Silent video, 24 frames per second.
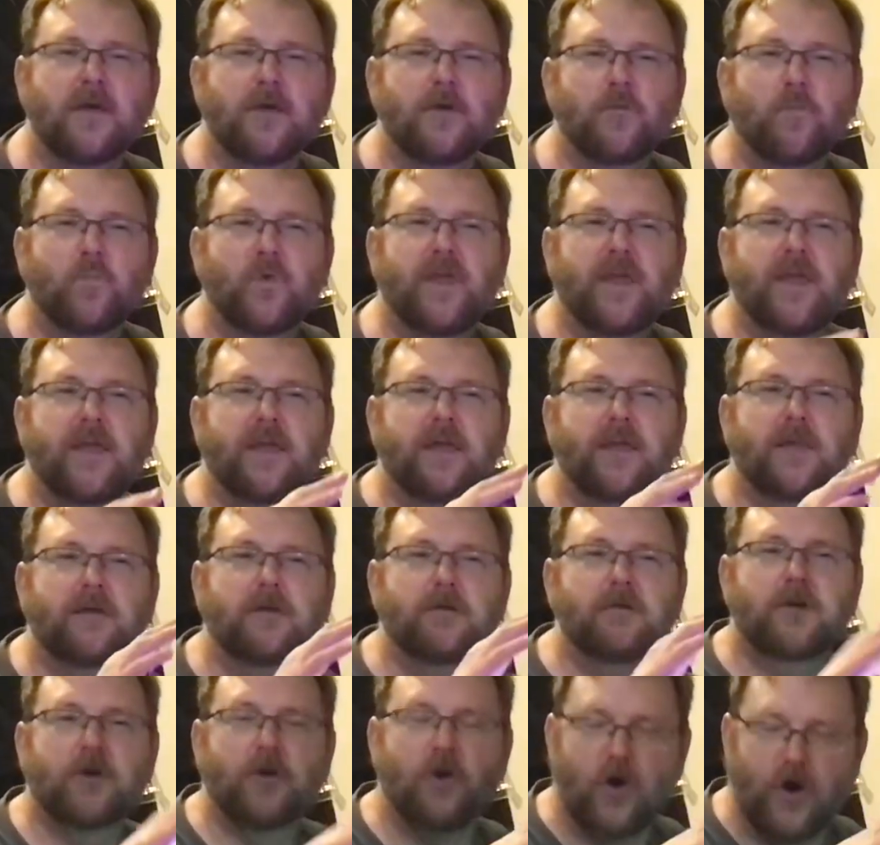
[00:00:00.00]

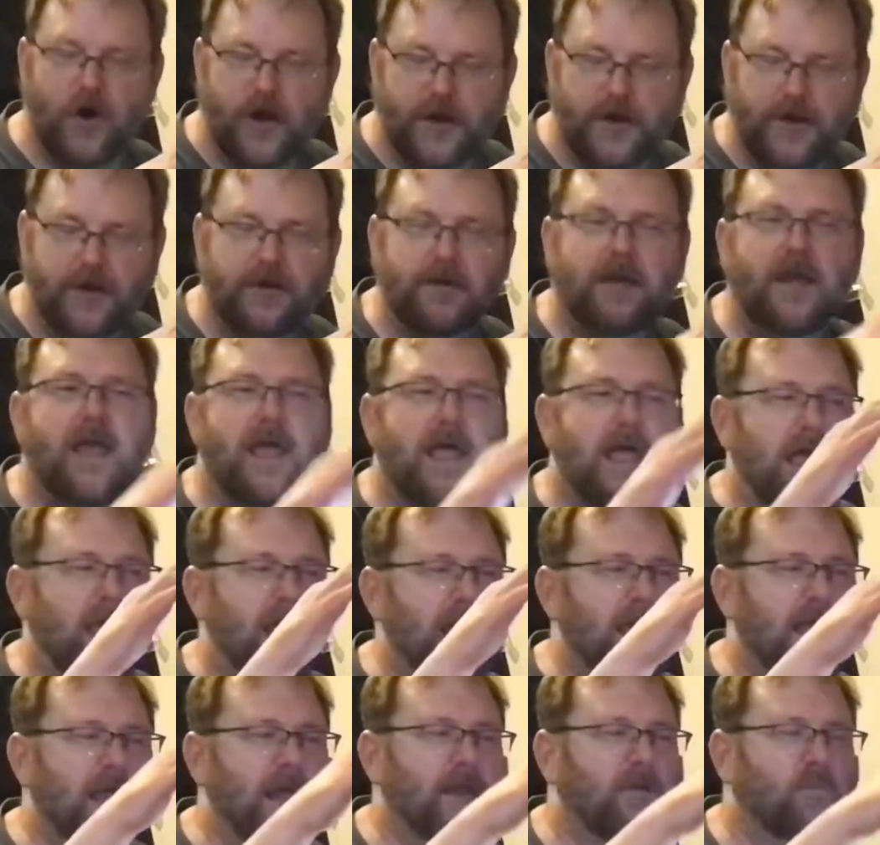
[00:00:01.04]
We got it,
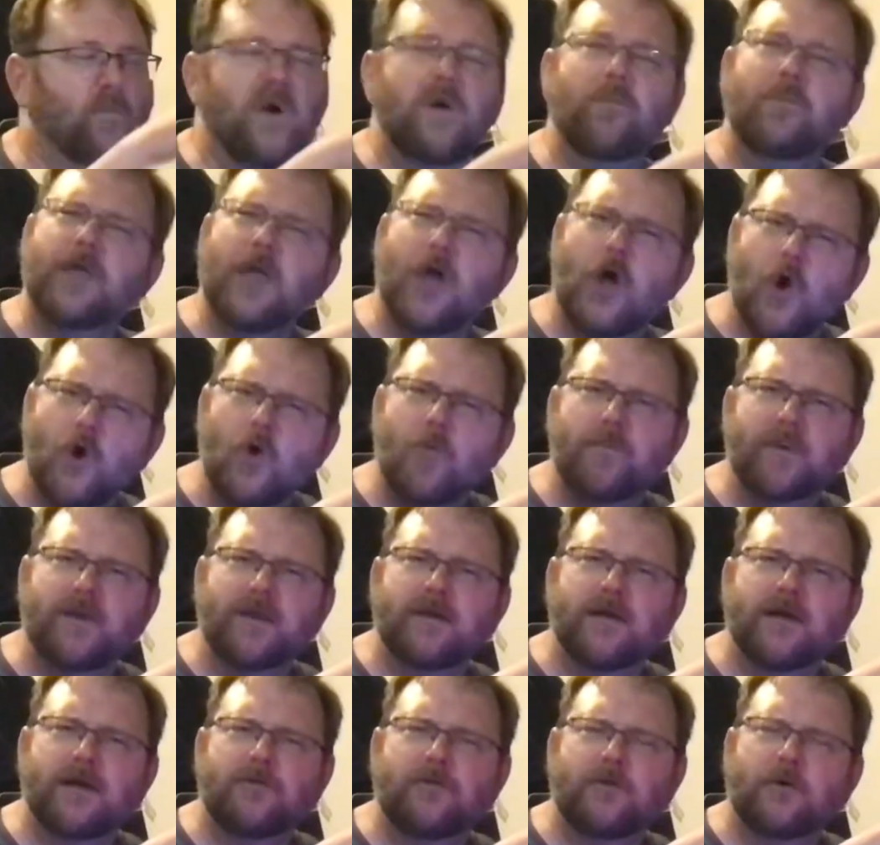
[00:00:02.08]
and when we
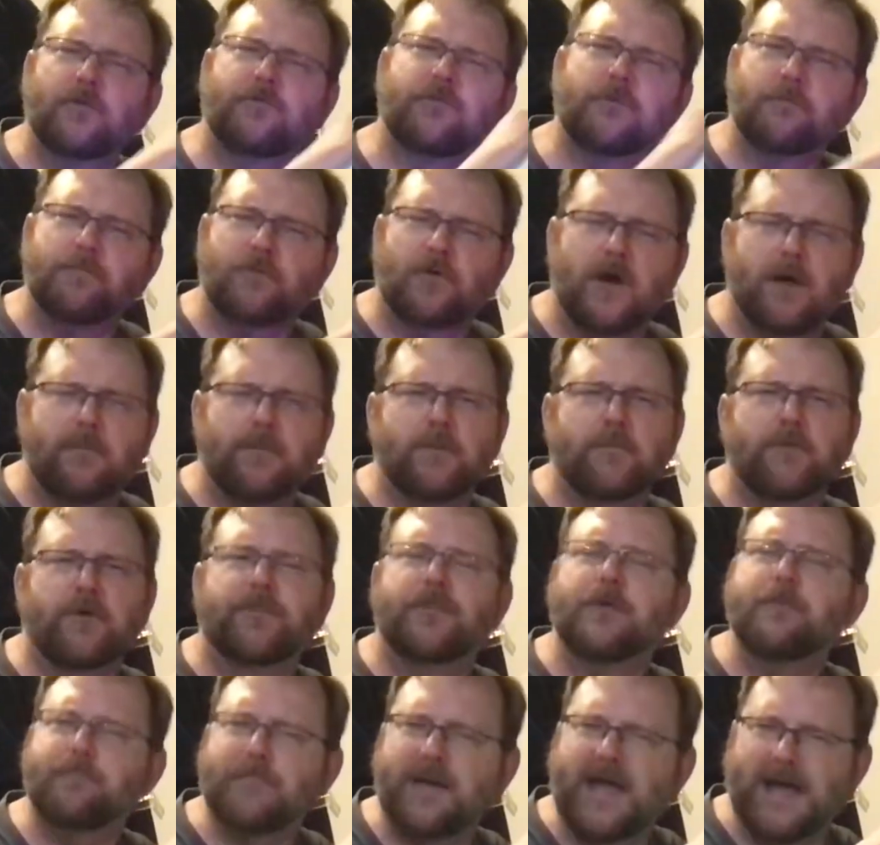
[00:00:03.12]
opened it, there was a problem with
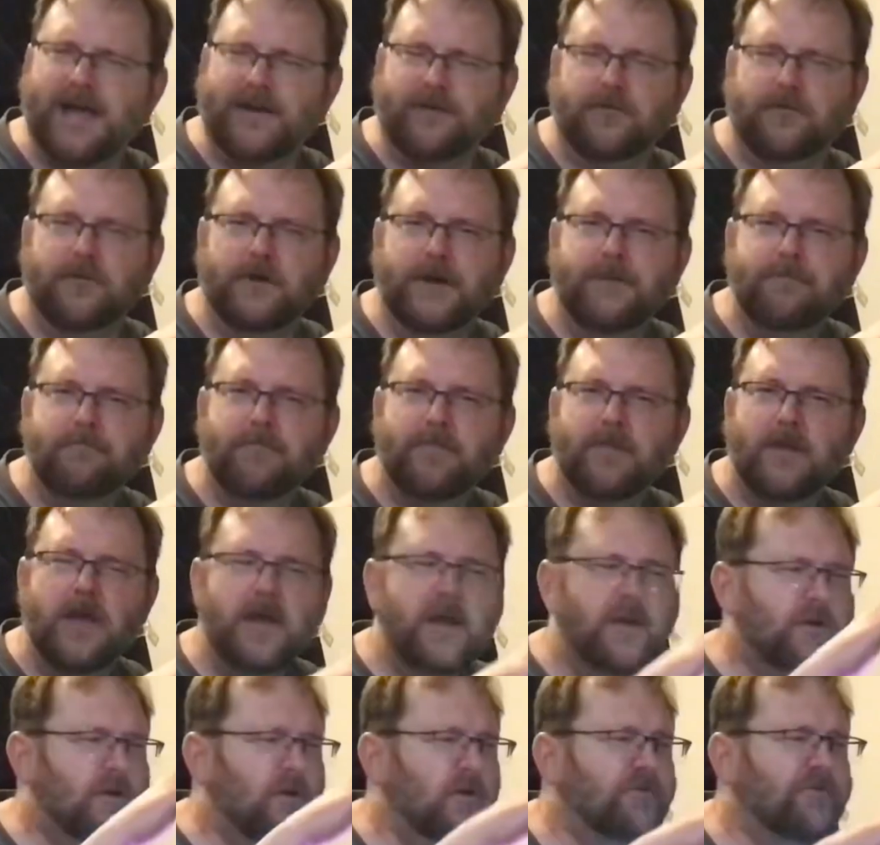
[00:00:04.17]
the battery.
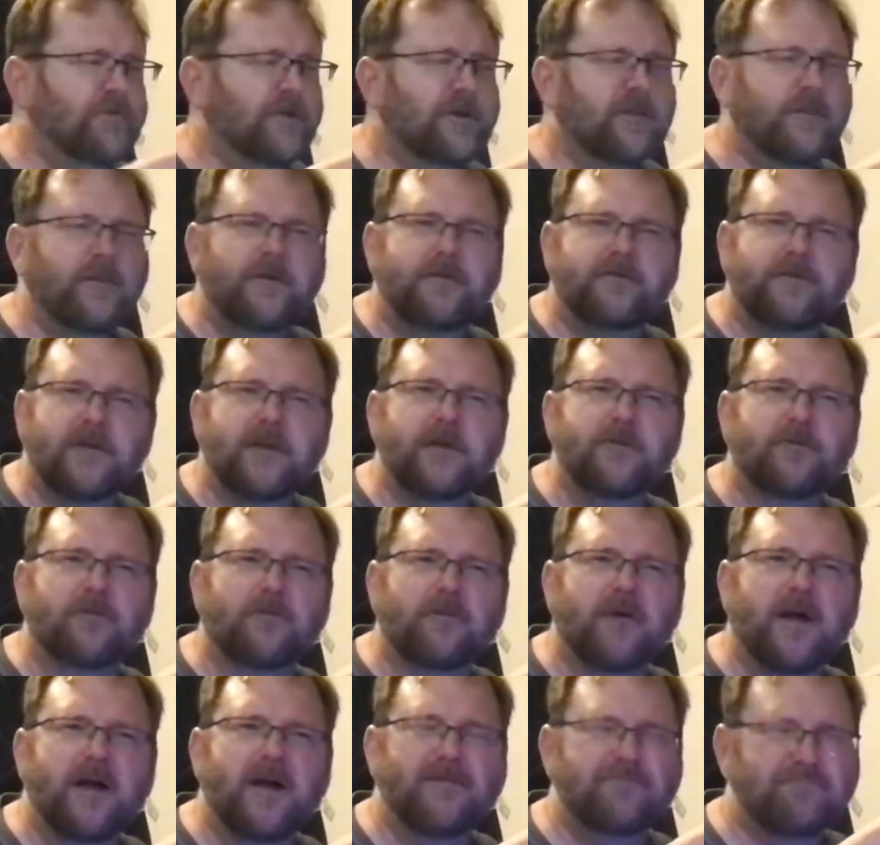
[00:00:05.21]
Usually these things
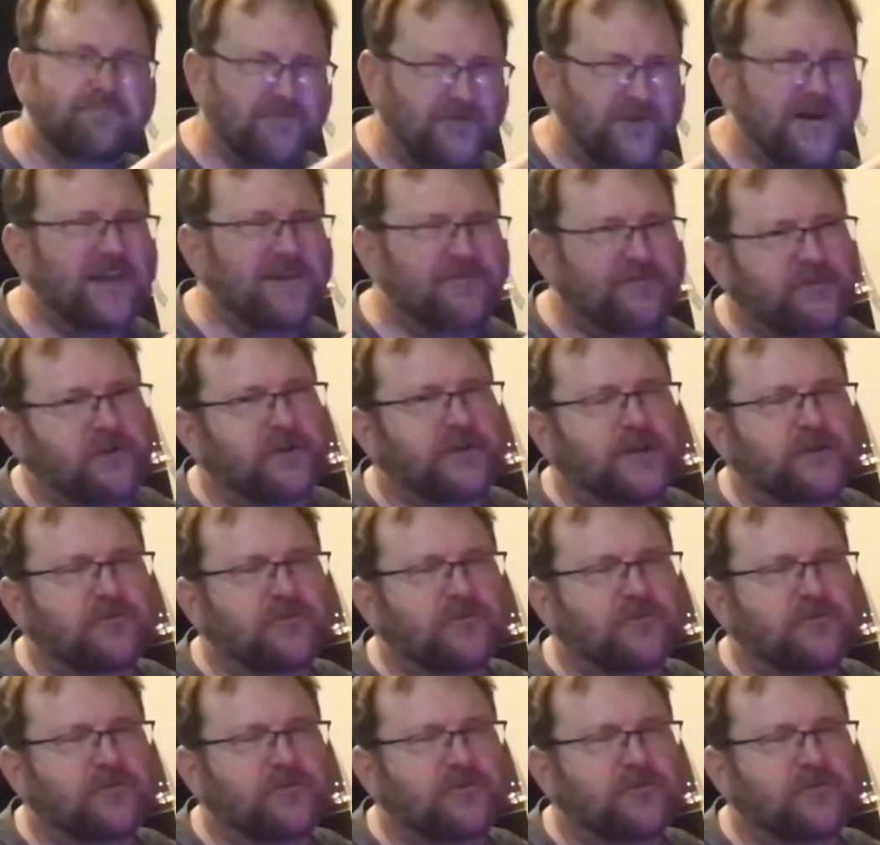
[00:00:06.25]
arrive pretty fully